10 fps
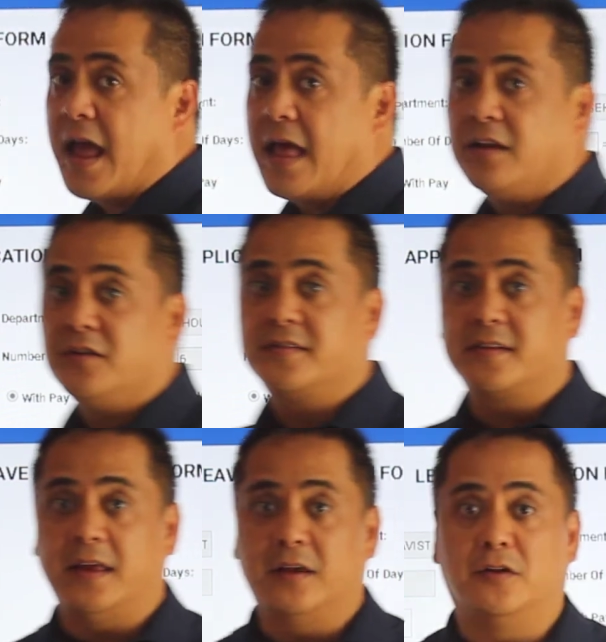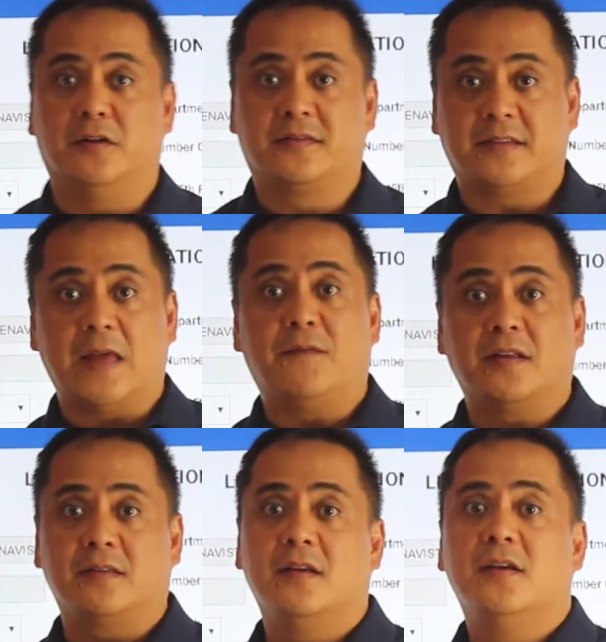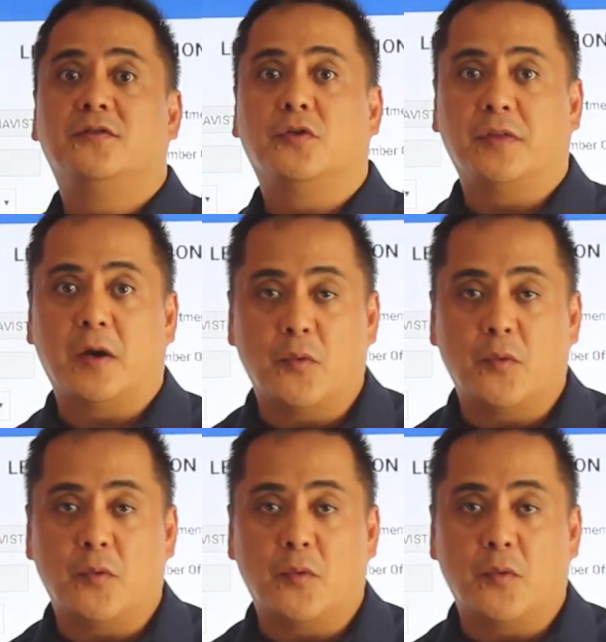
and it'll save it so that